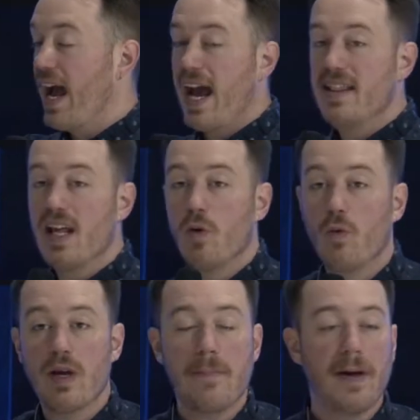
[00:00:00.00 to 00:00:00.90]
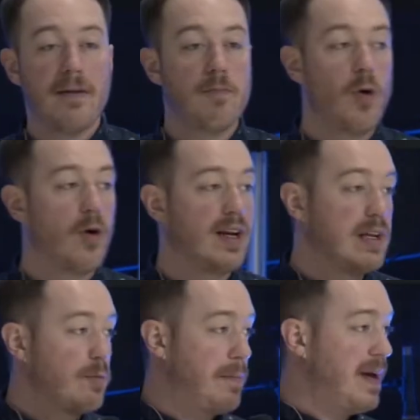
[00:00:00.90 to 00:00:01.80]
and then weep and mourn
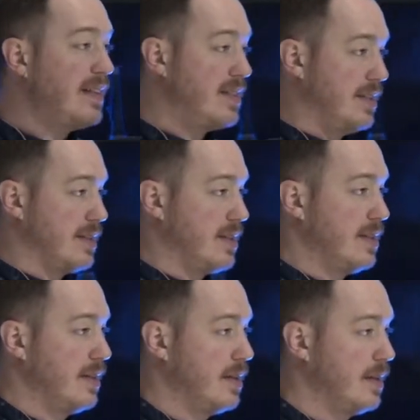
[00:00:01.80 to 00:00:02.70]
in repentance.